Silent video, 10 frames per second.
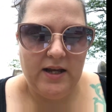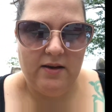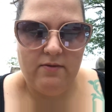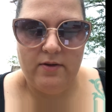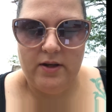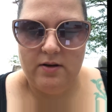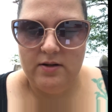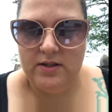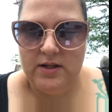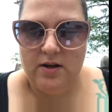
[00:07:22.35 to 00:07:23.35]
I haven't really
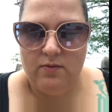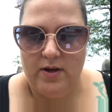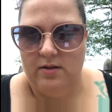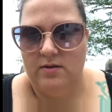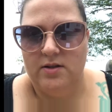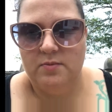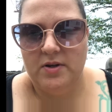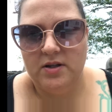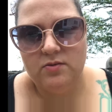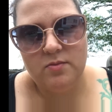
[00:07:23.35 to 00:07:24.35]
noticed any weight loss
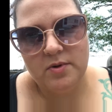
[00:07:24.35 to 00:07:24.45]
because we've